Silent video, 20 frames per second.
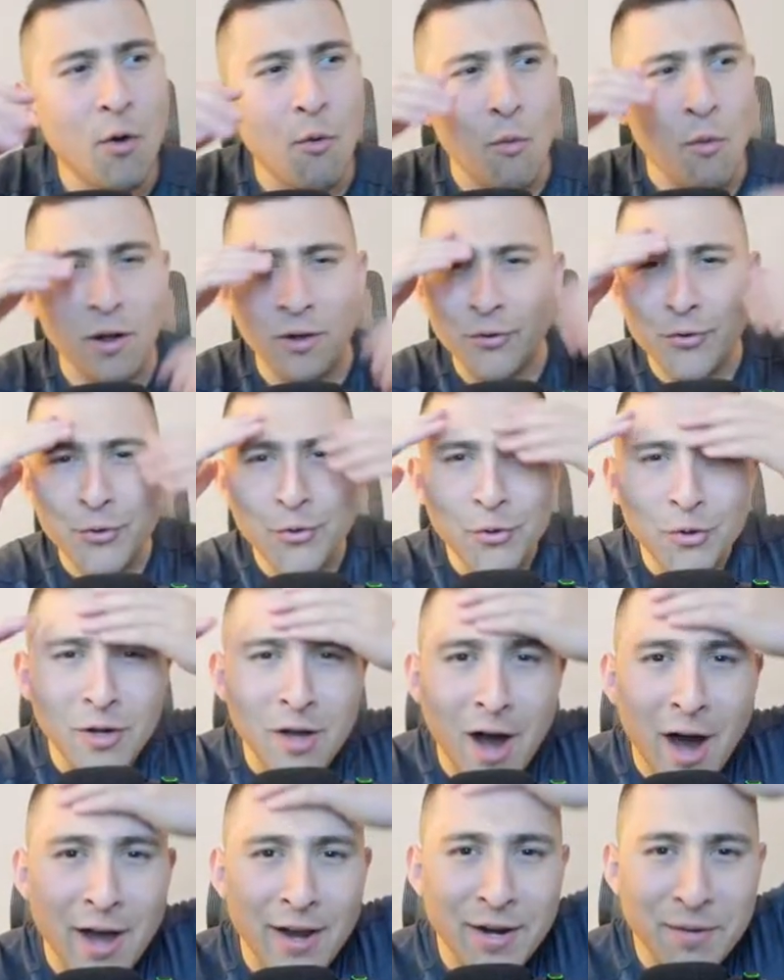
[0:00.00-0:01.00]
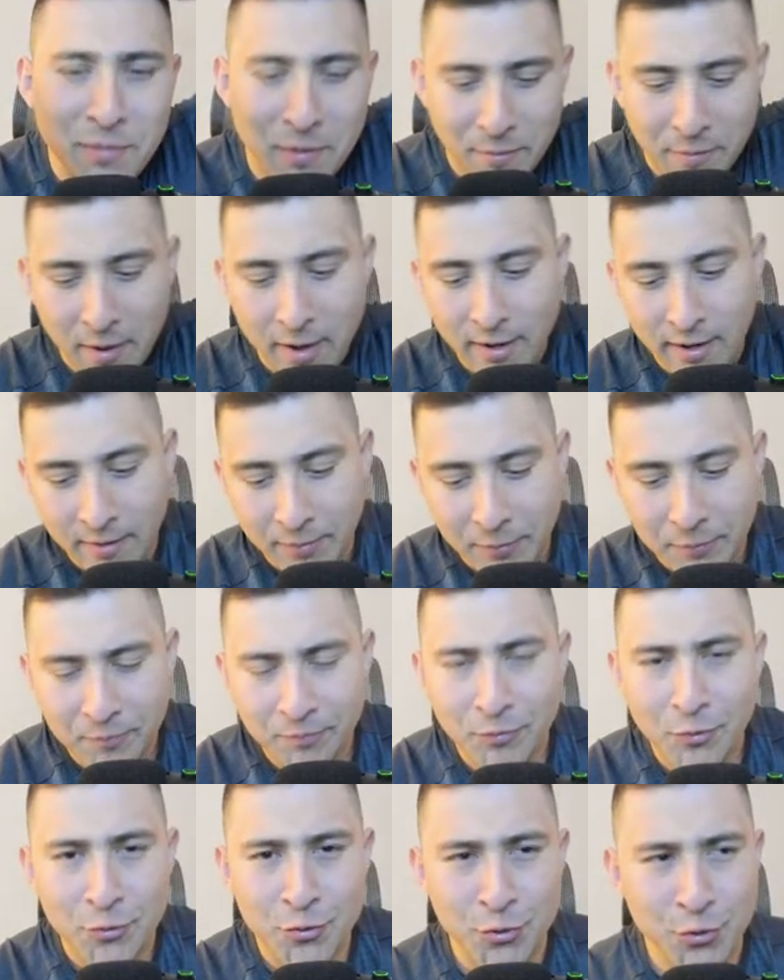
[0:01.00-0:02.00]
Well, you got everybody.
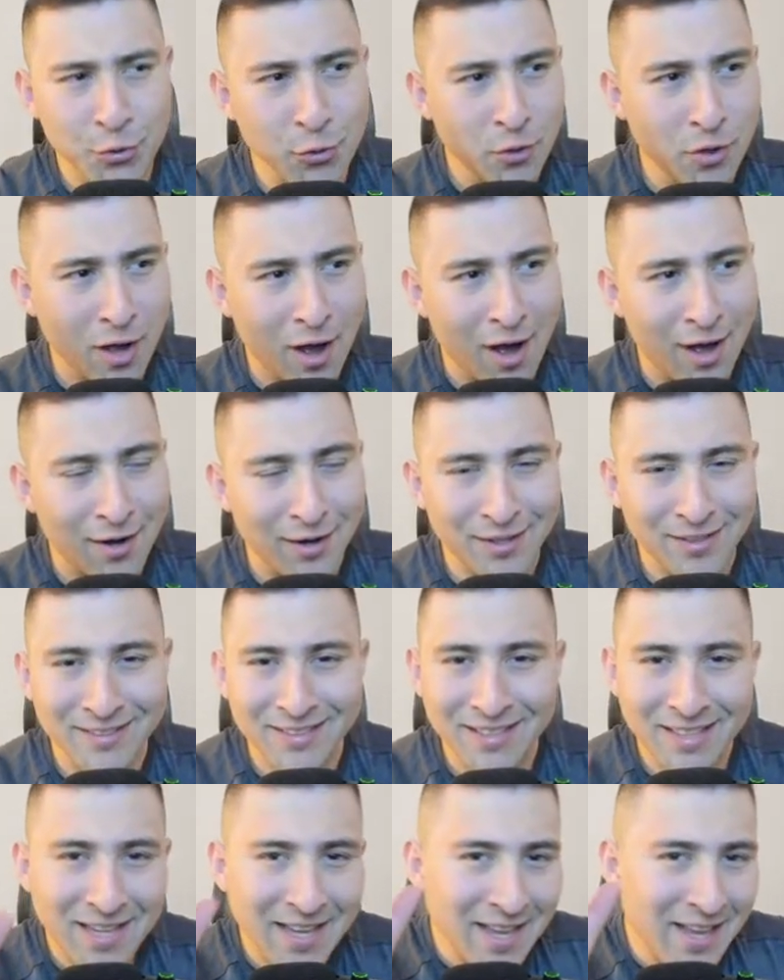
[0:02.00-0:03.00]
You got it.